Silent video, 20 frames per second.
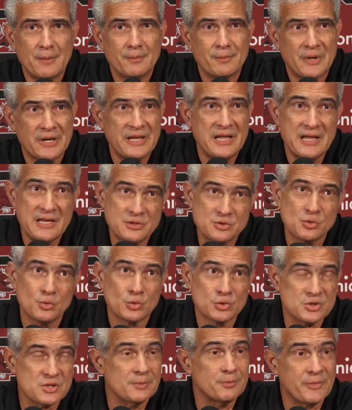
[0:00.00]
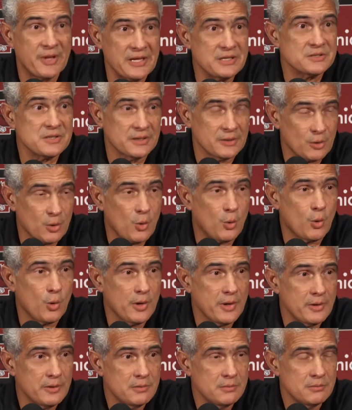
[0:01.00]
but he's doing some things on the
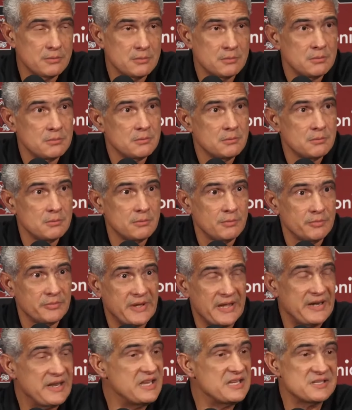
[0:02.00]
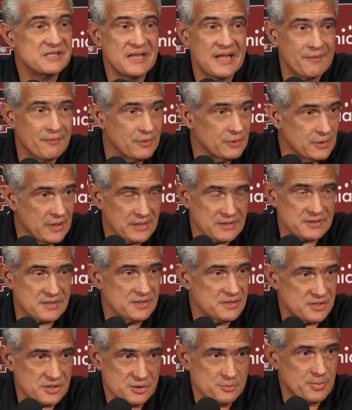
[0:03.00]
court that he's never done
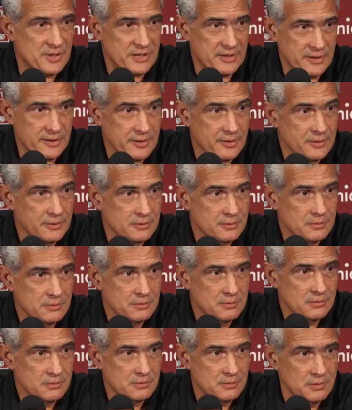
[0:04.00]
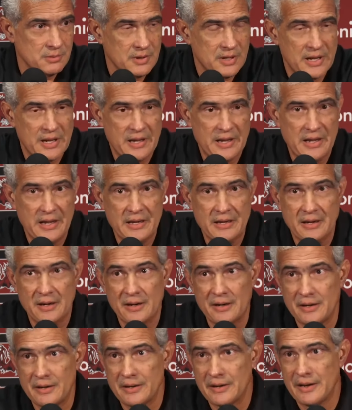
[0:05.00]
since he's been here,
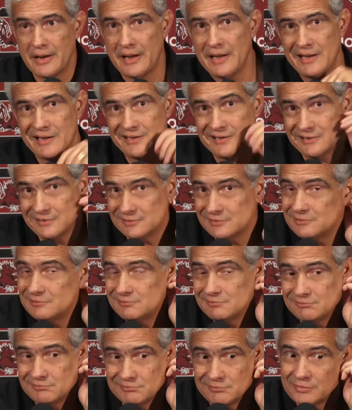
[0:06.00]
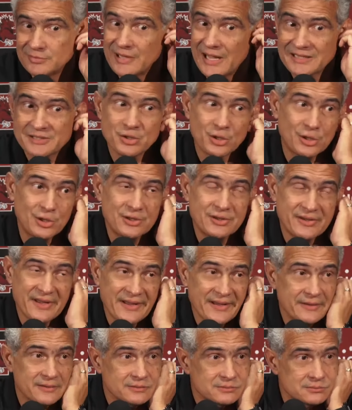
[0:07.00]
and that's a good
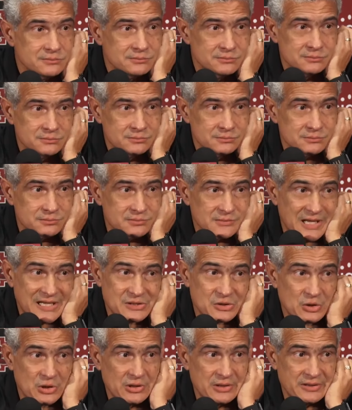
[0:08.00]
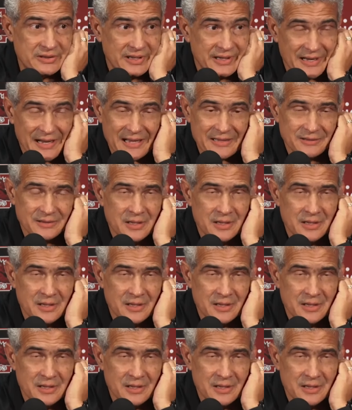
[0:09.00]
thing. That's a good thing.